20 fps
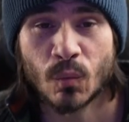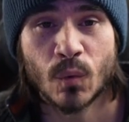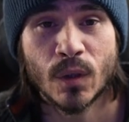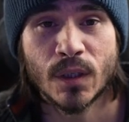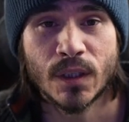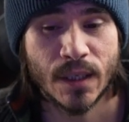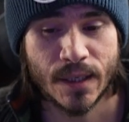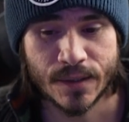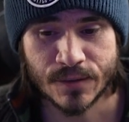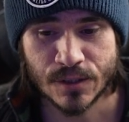I
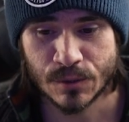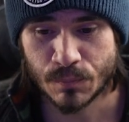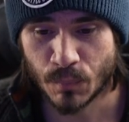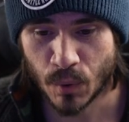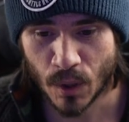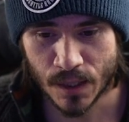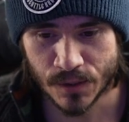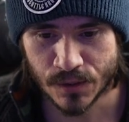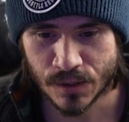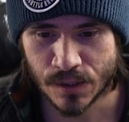really like this
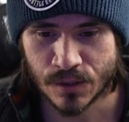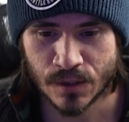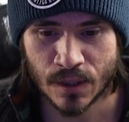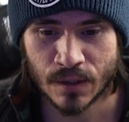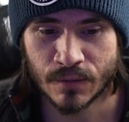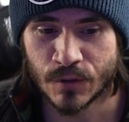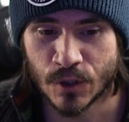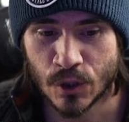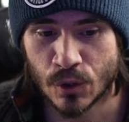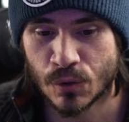process
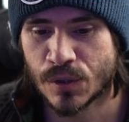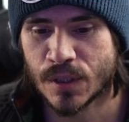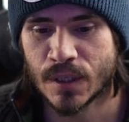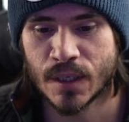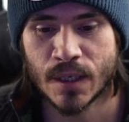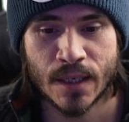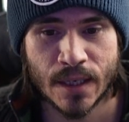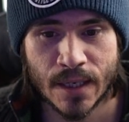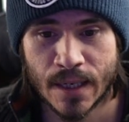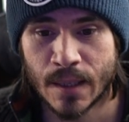of
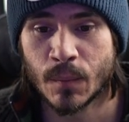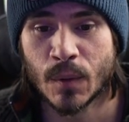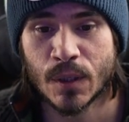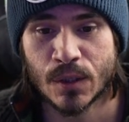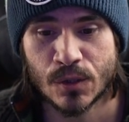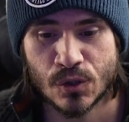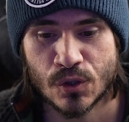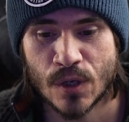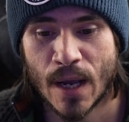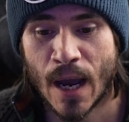using an
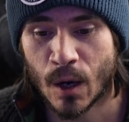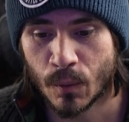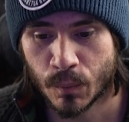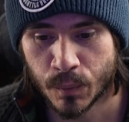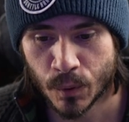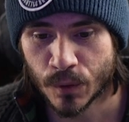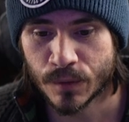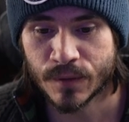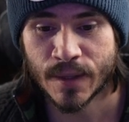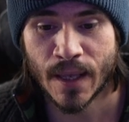image
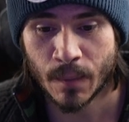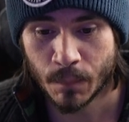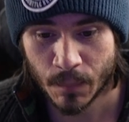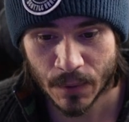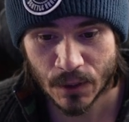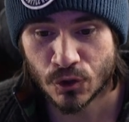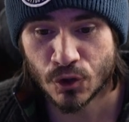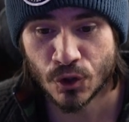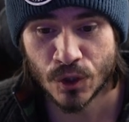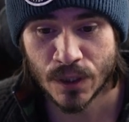output that
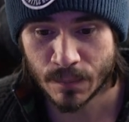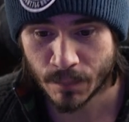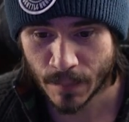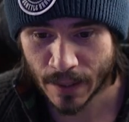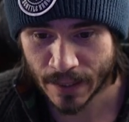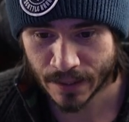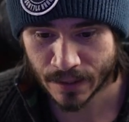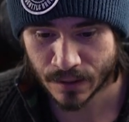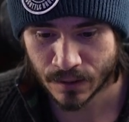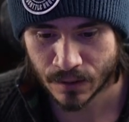MIDJOURNEY
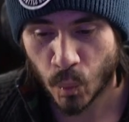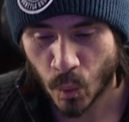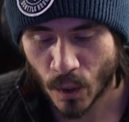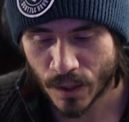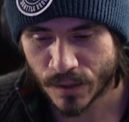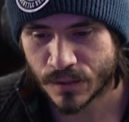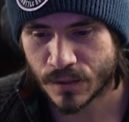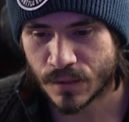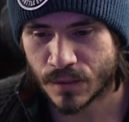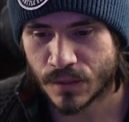made
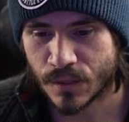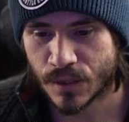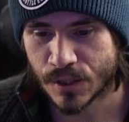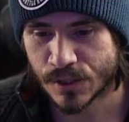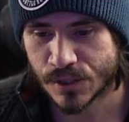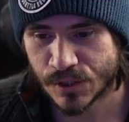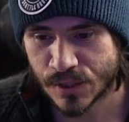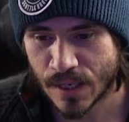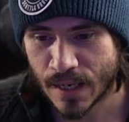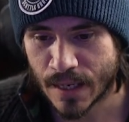with
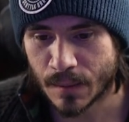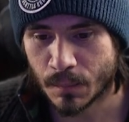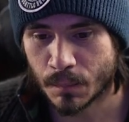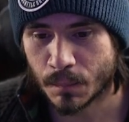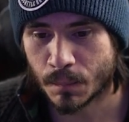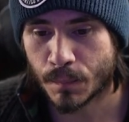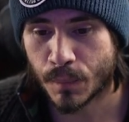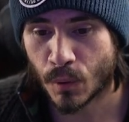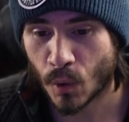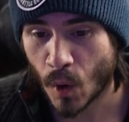the
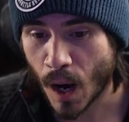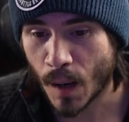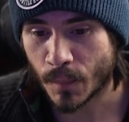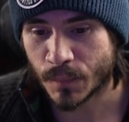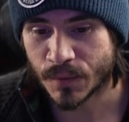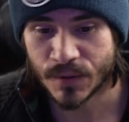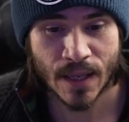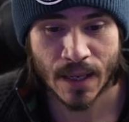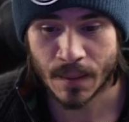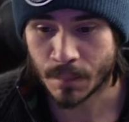same
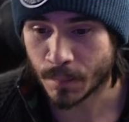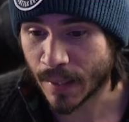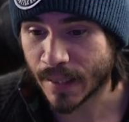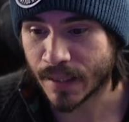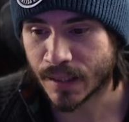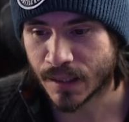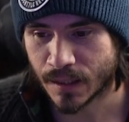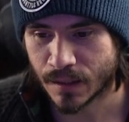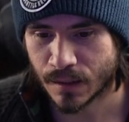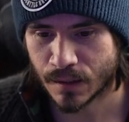prompt that
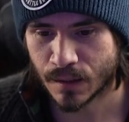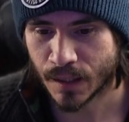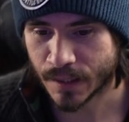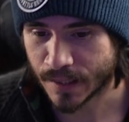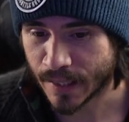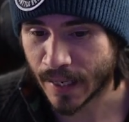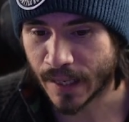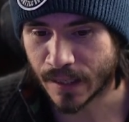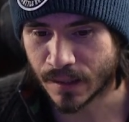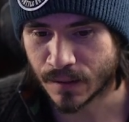made it
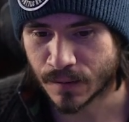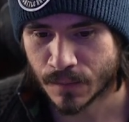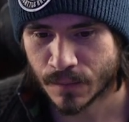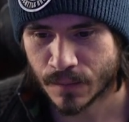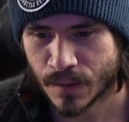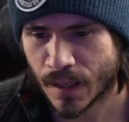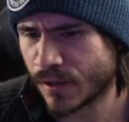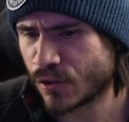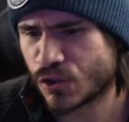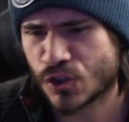again
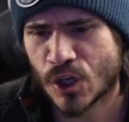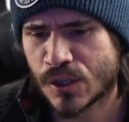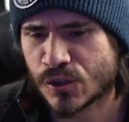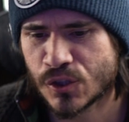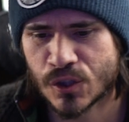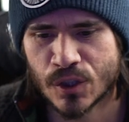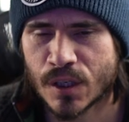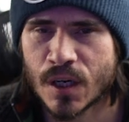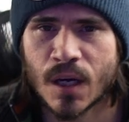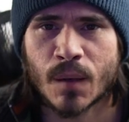and
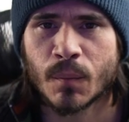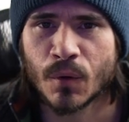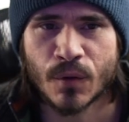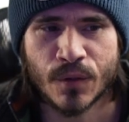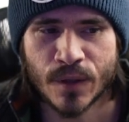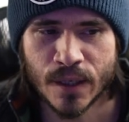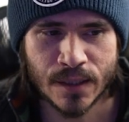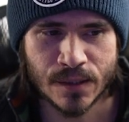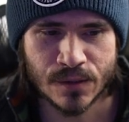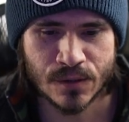changing a couple
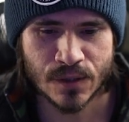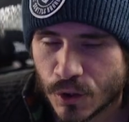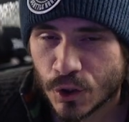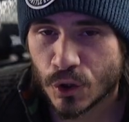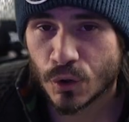things.